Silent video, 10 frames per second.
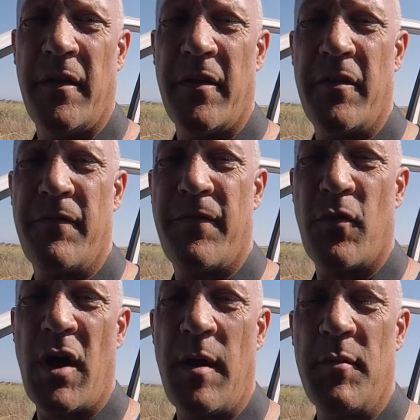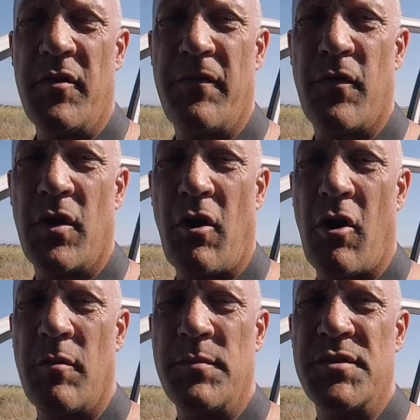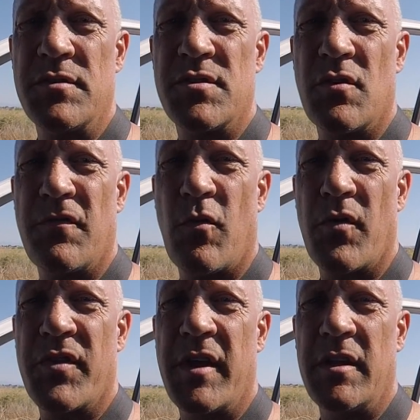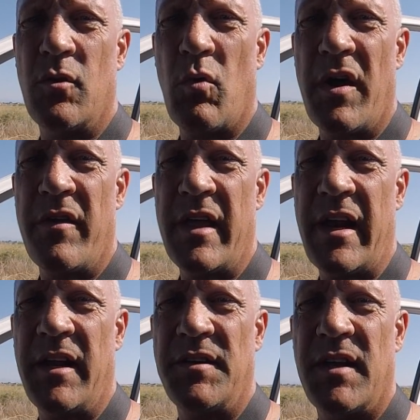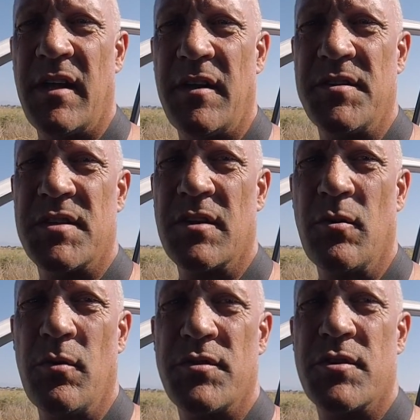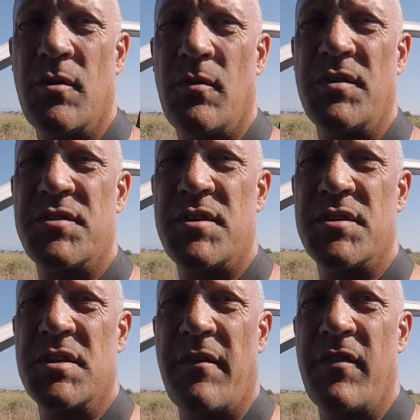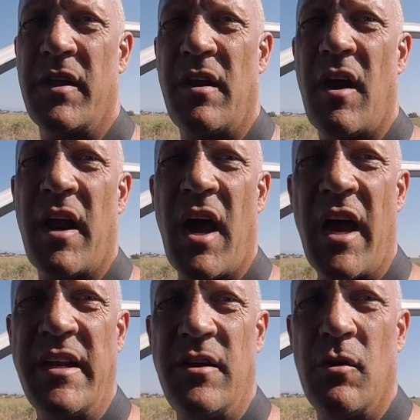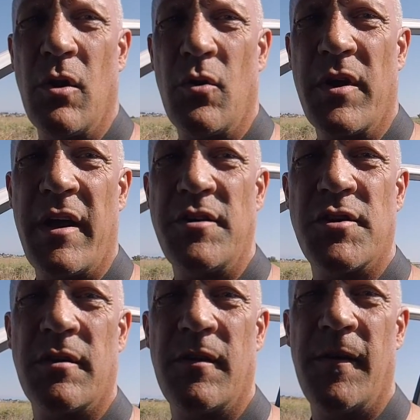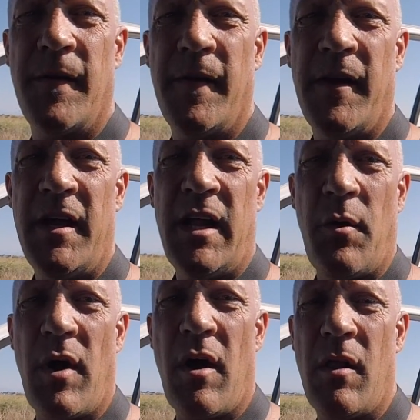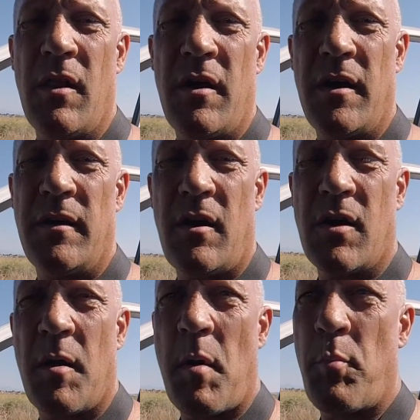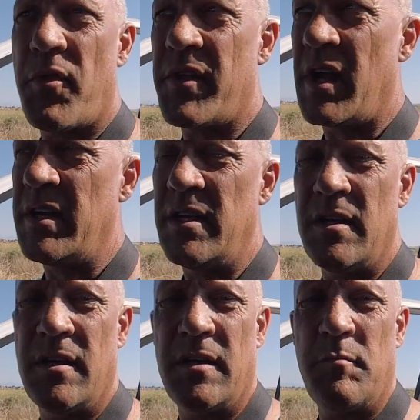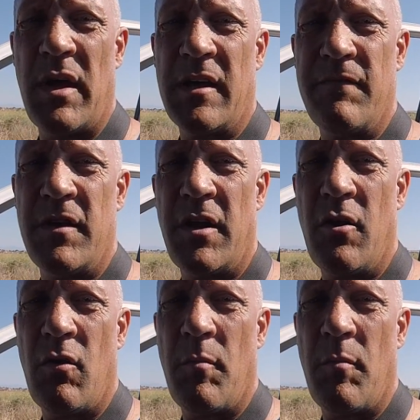the frame and the front arms and so forth get in the way of that antenna signal. So it's just definitely not an ideal location. Anyway, I'll uh, I'll come up with an idea and make a video